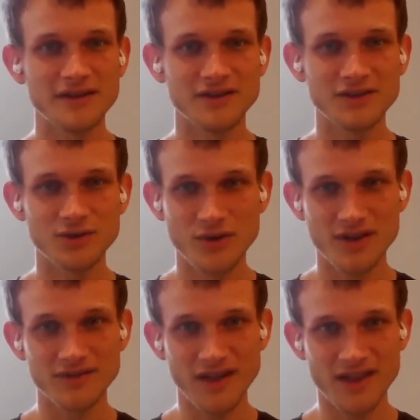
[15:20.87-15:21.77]

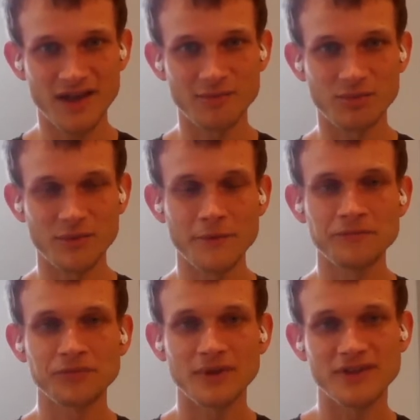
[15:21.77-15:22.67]
used
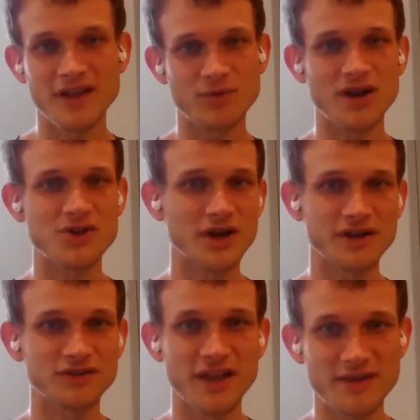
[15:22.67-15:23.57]
this
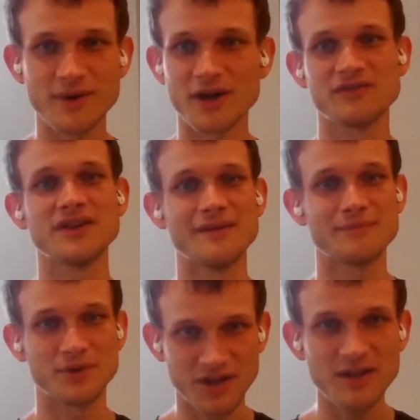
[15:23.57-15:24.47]
project for this amount of time,
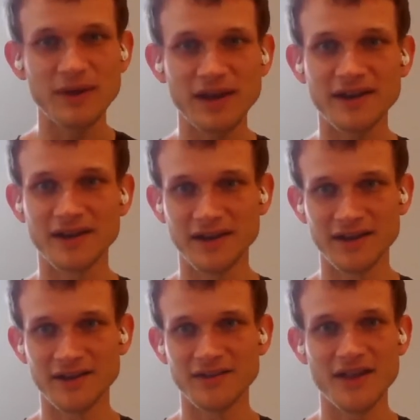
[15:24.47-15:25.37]
participated
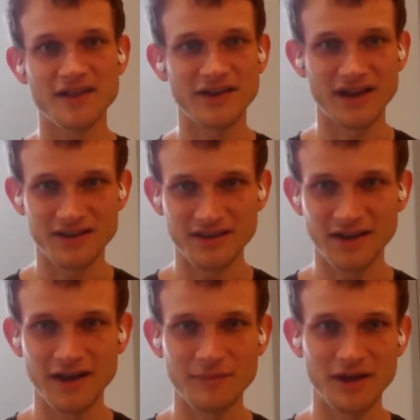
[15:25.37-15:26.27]
in this event,
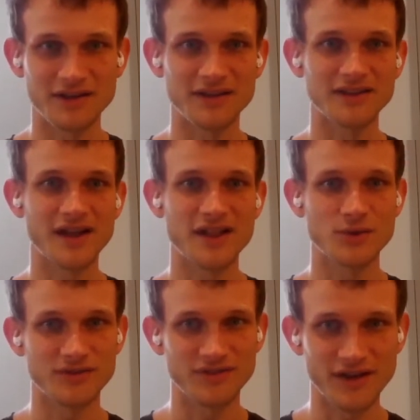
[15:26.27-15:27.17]
and that
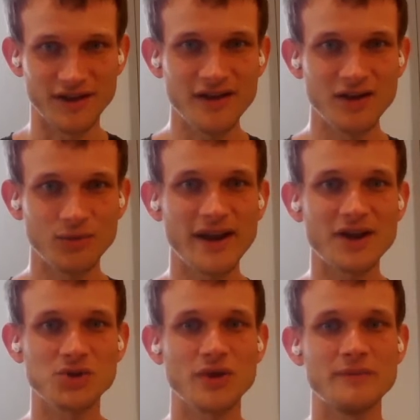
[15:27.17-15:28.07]
sort of thing would
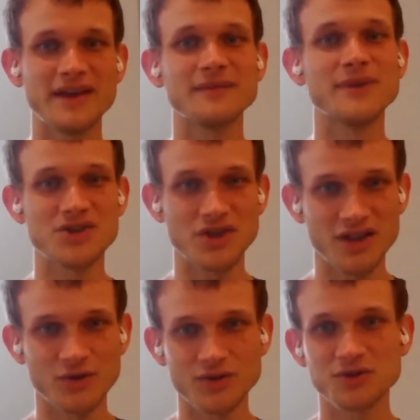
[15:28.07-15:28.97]
actually make it much
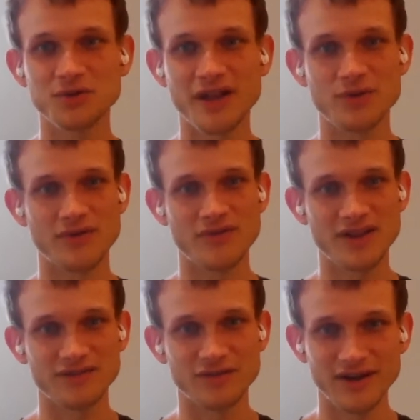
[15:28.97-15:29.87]
easier to do that sort of
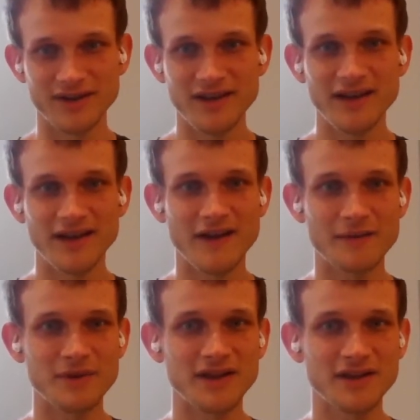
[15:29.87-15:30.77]
stuff, right?
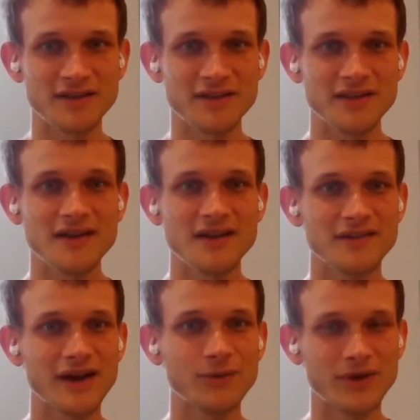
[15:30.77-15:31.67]
And
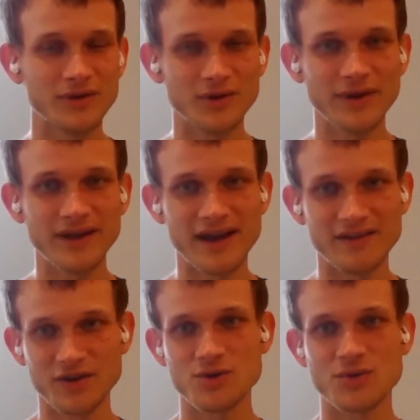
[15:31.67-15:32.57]
that way, we can
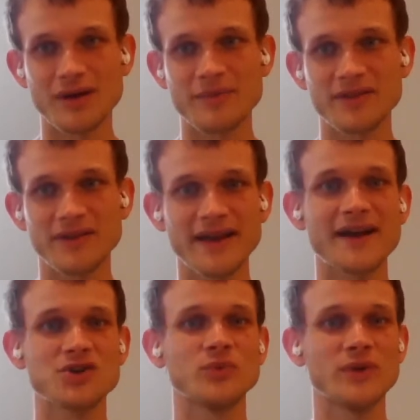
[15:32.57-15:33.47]
have airdrops to like
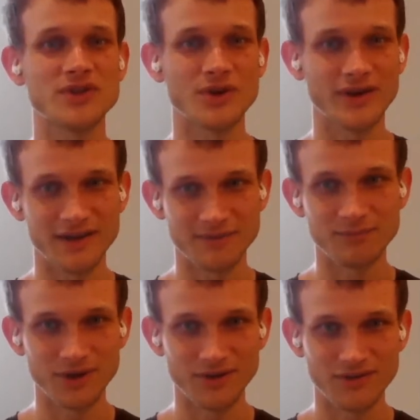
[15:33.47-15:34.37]
actually target
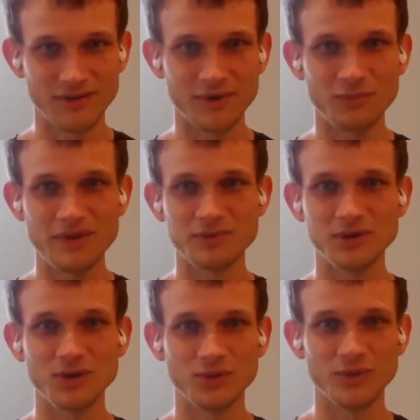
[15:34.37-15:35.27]
both,
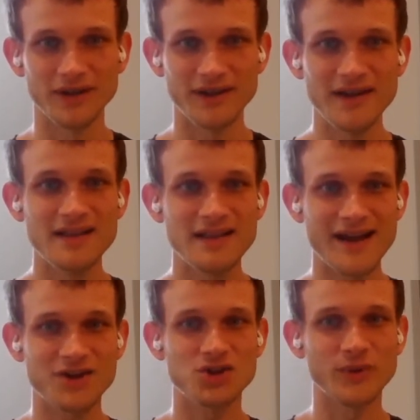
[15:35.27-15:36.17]
people who would
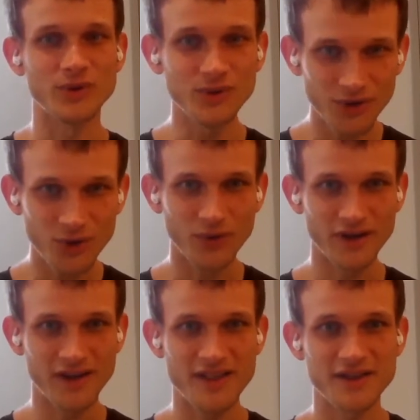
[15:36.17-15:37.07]
actually hold the
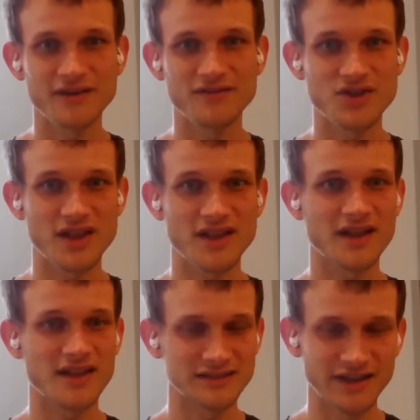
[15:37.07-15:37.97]
coin instead of just
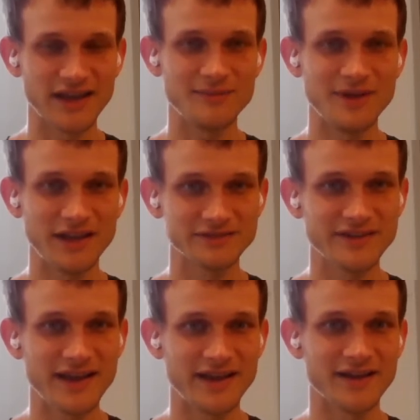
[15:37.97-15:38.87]
selling it
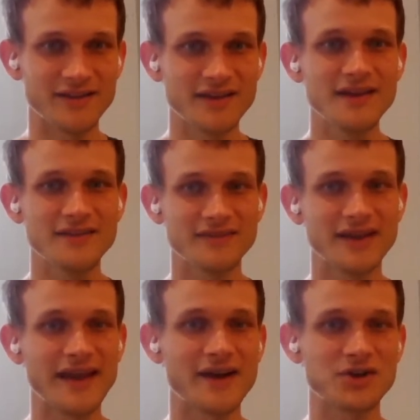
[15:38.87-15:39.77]
immediately, and
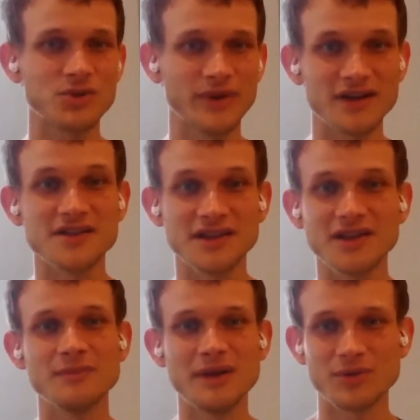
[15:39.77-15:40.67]
like actually
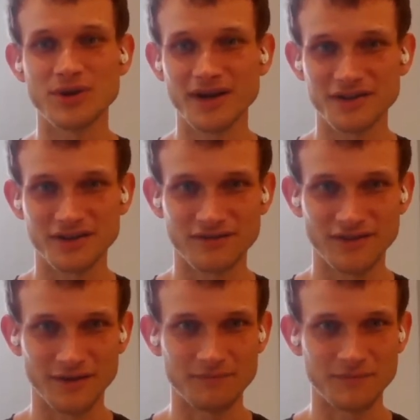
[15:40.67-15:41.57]
continue to be productive,
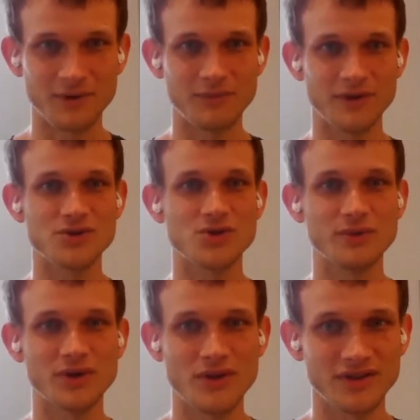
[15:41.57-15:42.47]

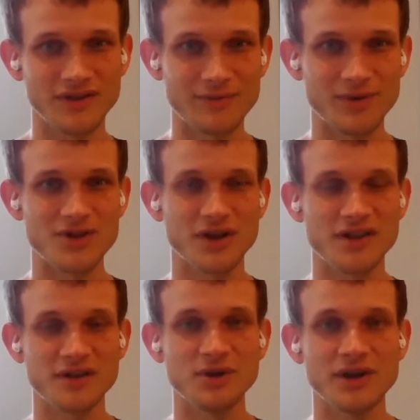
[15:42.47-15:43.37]
contributors to that
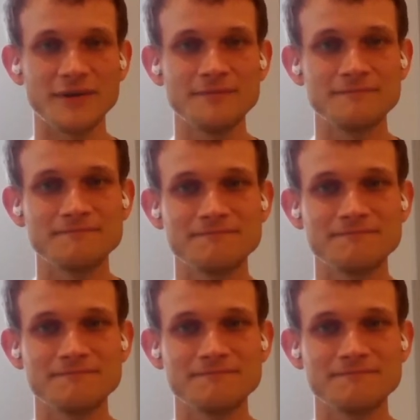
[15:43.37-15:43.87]
project's community.